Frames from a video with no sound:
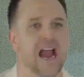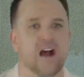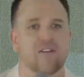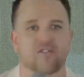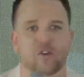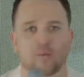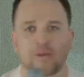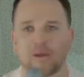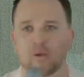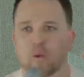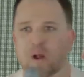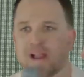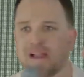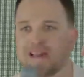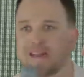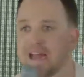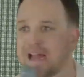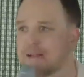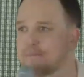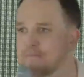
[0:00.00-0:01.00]
have to be ready,
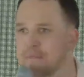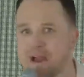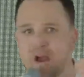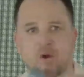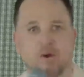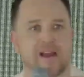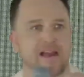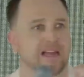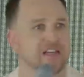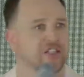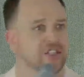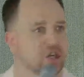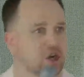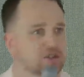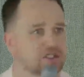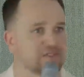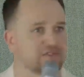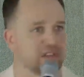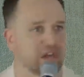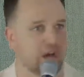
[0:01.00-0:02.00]
like Mary and
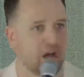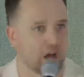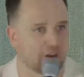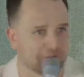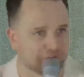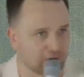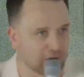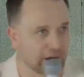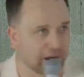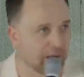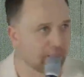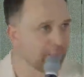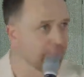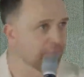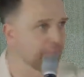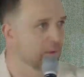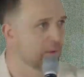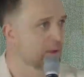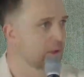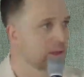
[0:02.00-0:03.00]
Joseph, to hunt for him,
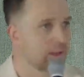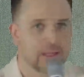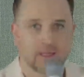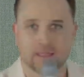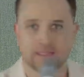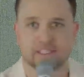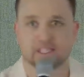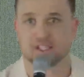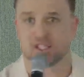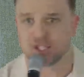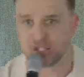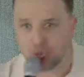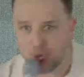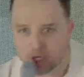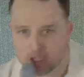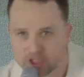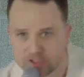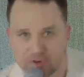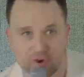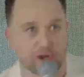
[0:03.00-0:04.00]
to
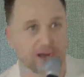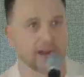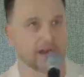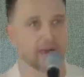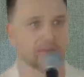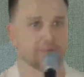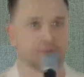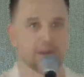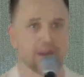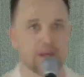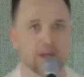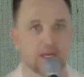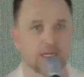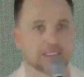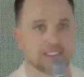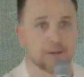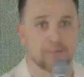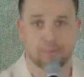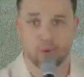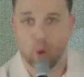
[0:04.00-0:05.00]
search for him,
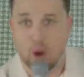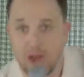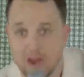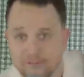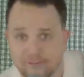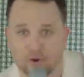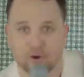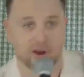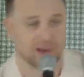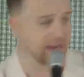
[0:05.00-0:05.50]
to pray for